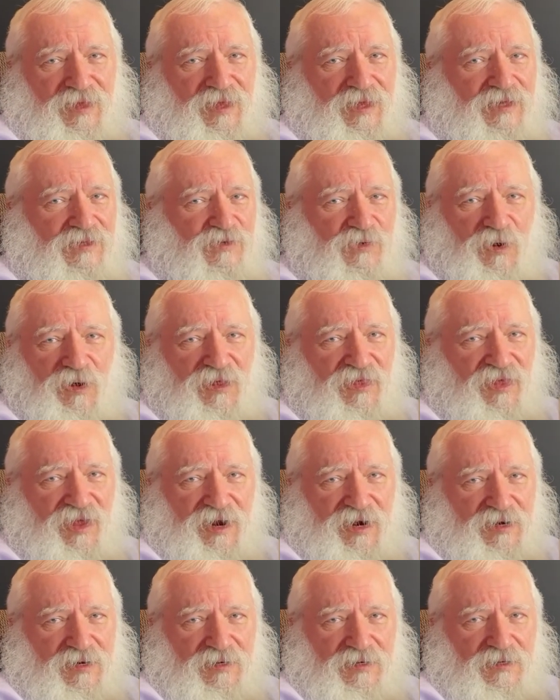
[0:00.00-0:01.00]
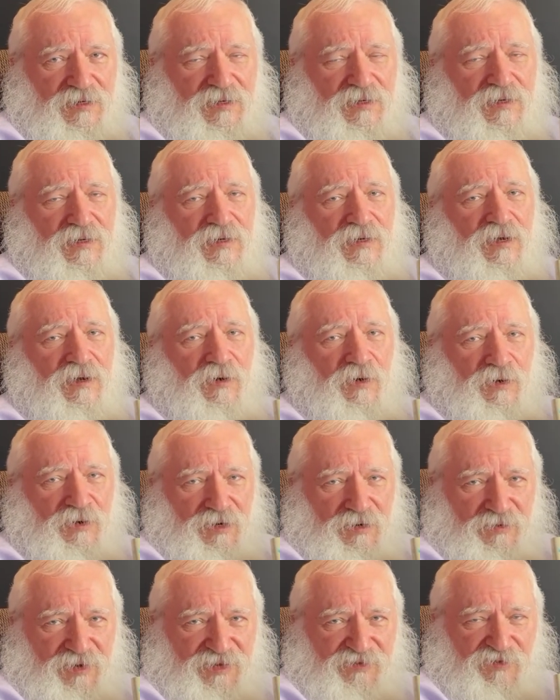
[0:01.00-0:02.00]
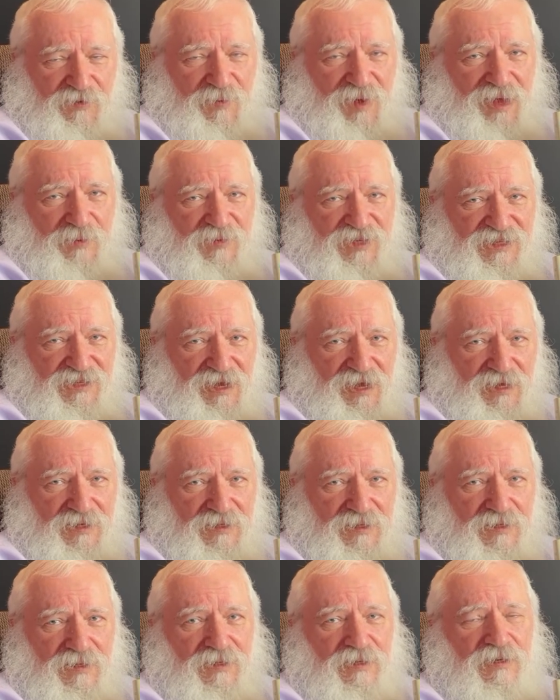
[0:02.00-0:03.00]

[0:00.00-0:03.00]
It's all there. Order it from Amazon.